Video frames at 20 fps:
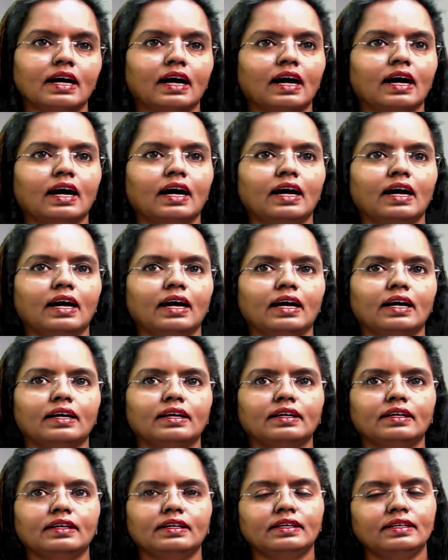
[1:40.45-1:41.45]

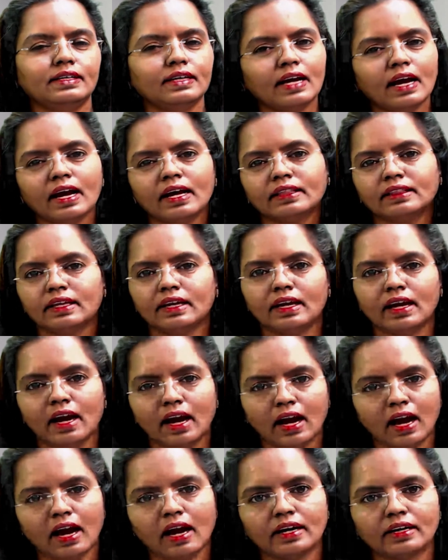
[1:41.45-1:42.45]
Yeah, they
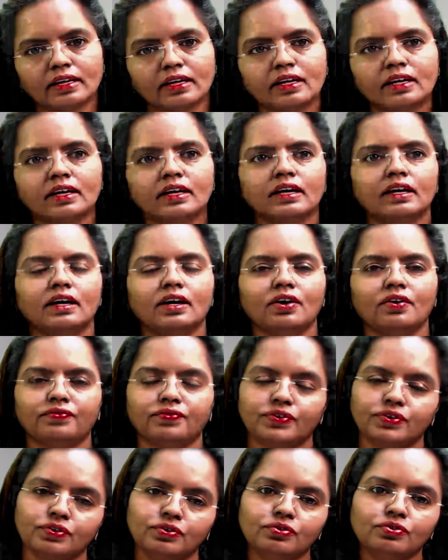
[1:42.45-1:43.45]
had a
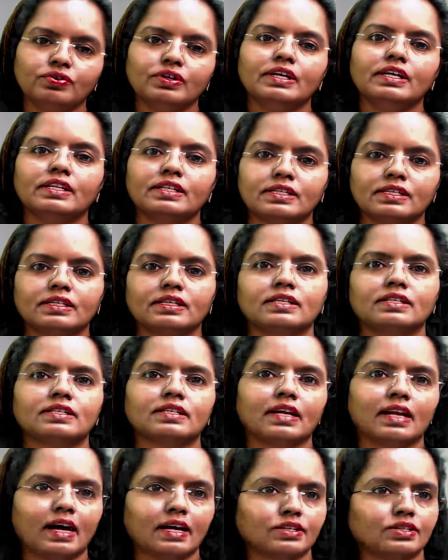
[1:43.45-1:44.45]
few incidents
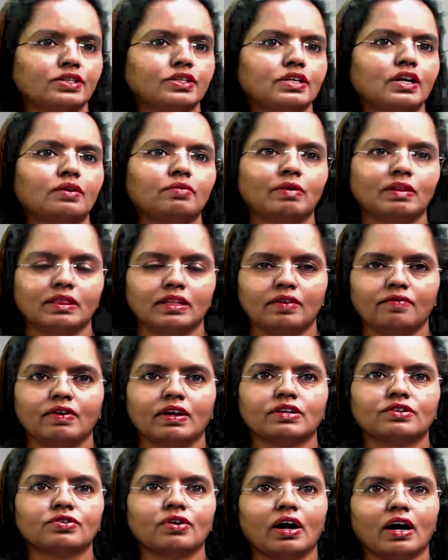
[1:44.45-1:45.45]
last year when they
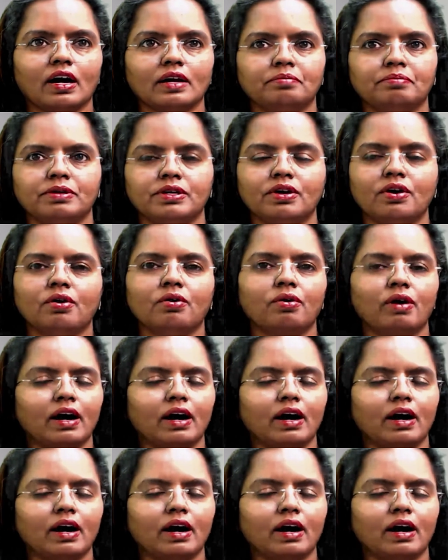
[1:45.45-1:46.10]
went to IPO,